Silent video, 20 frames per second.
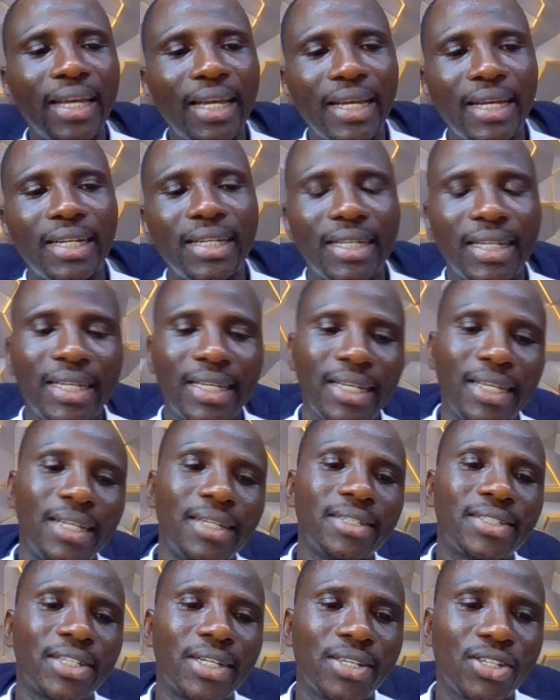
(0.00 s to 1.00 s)
in the
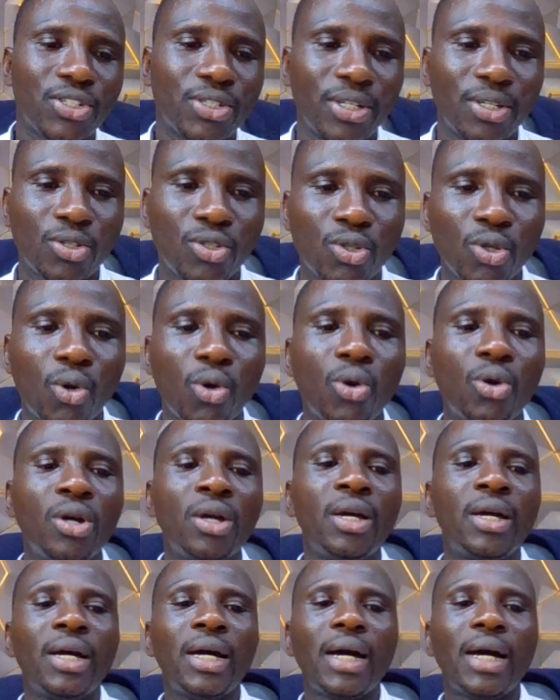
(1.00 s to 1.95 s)
interest rate. So